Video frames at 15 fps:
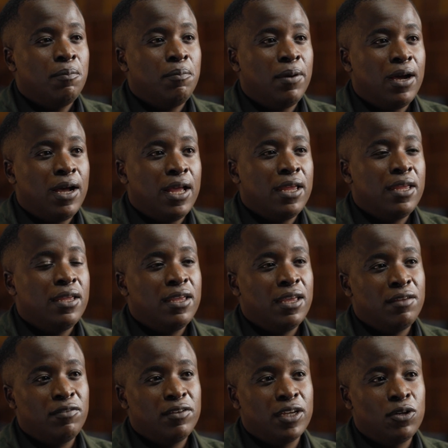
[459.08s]
by
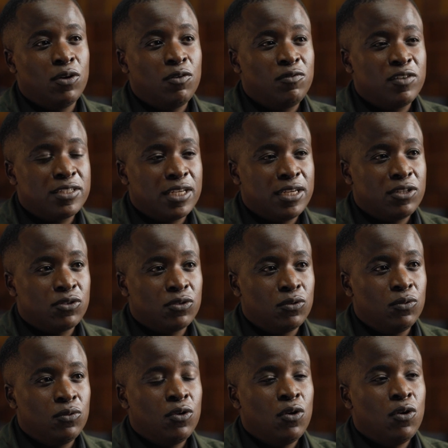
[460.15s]
having an oversight
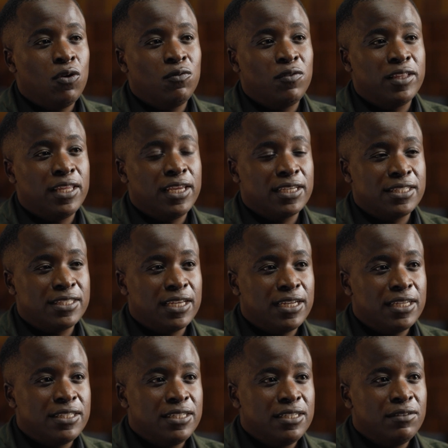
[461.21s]
role over the
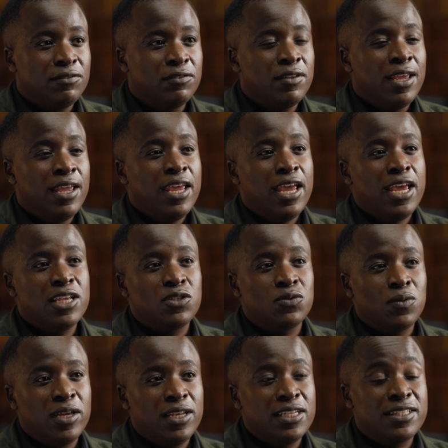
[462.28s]
executive as
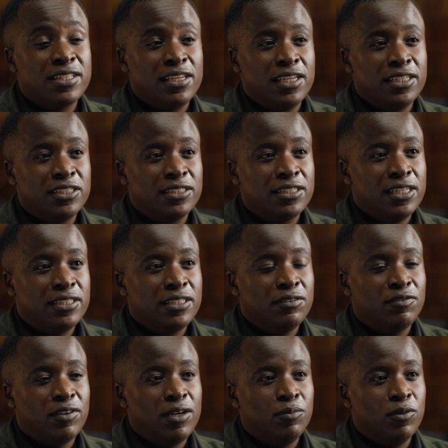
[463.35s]
well as the
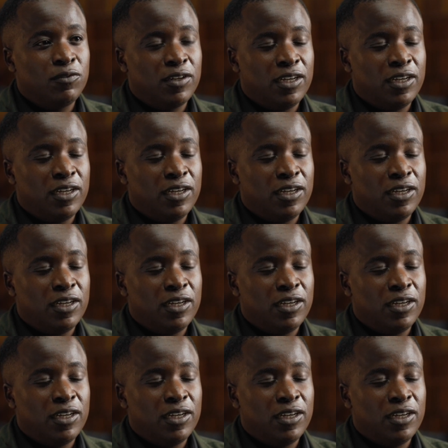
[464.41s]
legislative arm of